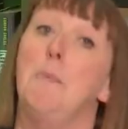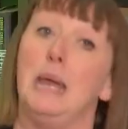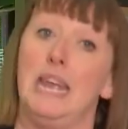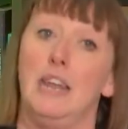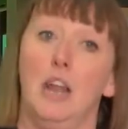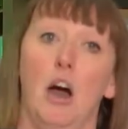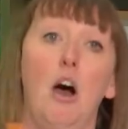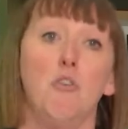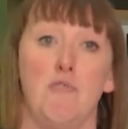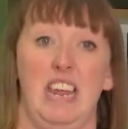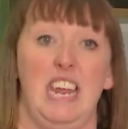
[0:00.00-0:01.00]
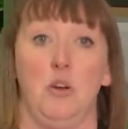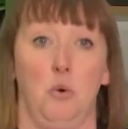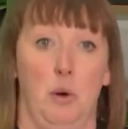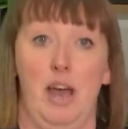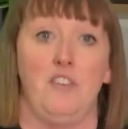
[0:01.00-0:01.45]
but in an RE
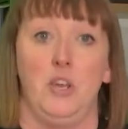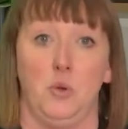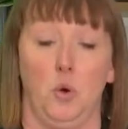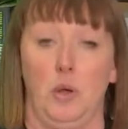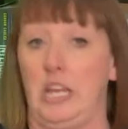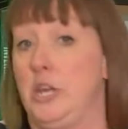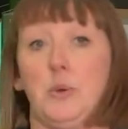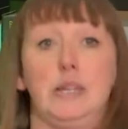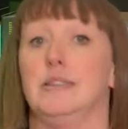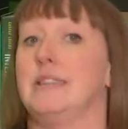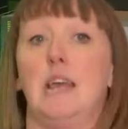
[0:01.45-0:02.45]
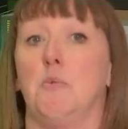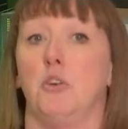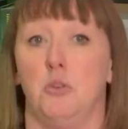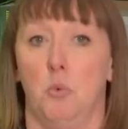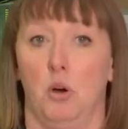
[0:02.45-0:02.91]
or whatever you call it, you can say
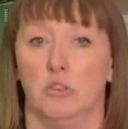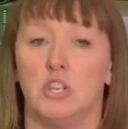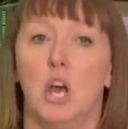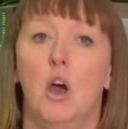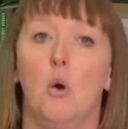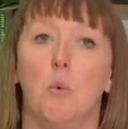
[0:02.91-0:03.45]
what you want.